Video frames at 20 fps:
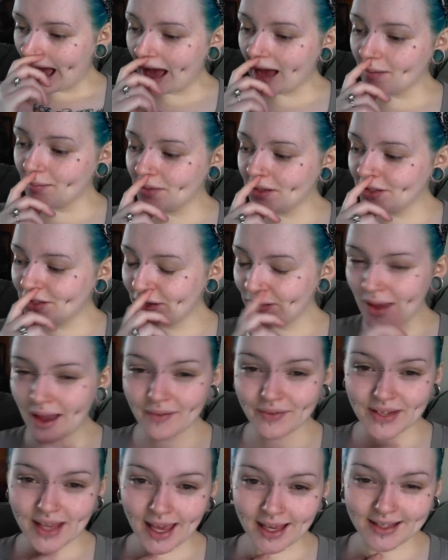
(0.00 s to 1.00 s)
You do
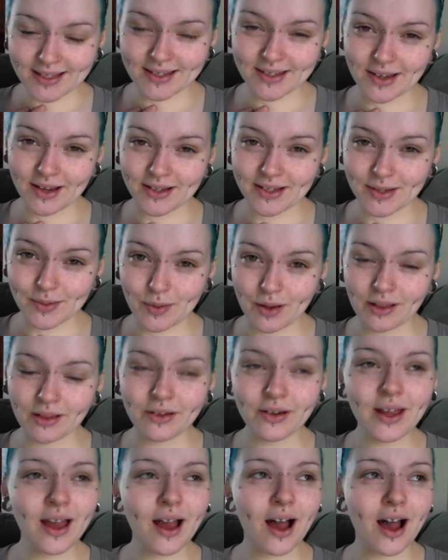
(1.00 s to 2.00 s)
have to exercise as well
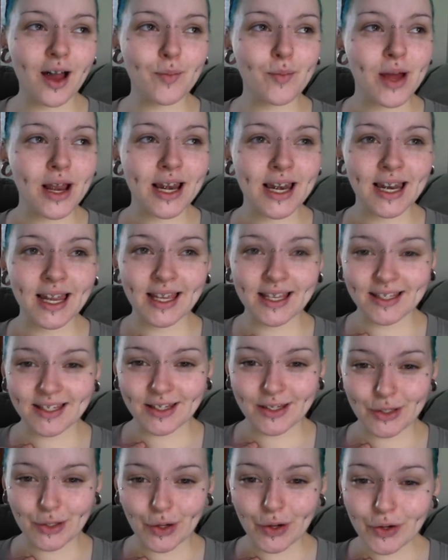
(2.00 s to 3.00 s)
on it. I'm a
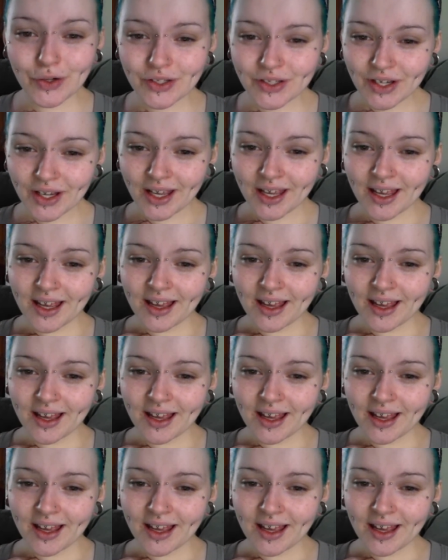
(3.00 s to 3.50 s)
lazy sod,